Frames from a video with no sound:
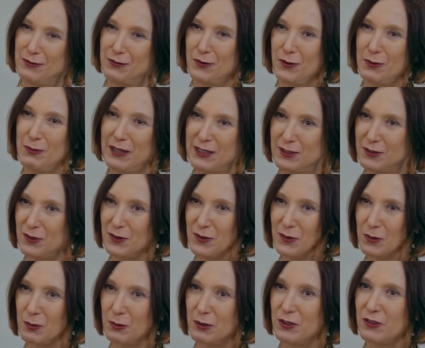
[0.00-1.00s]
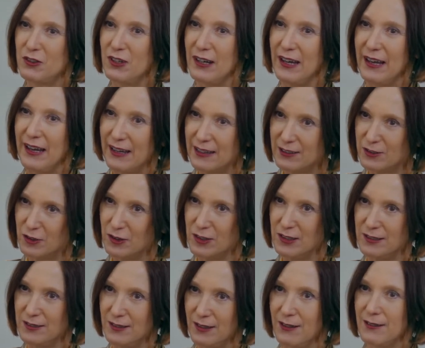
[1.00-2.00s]
formations, which are
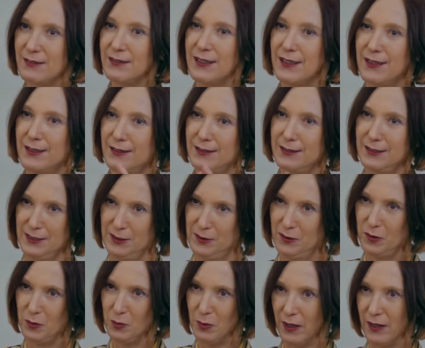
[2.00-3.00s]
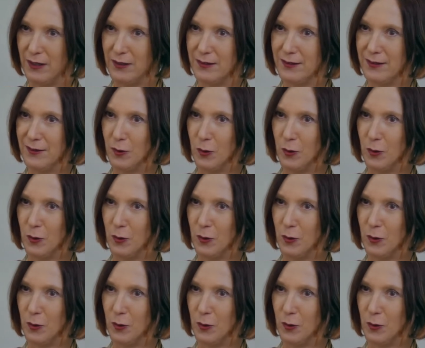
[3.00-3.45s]
actually done here in space. So,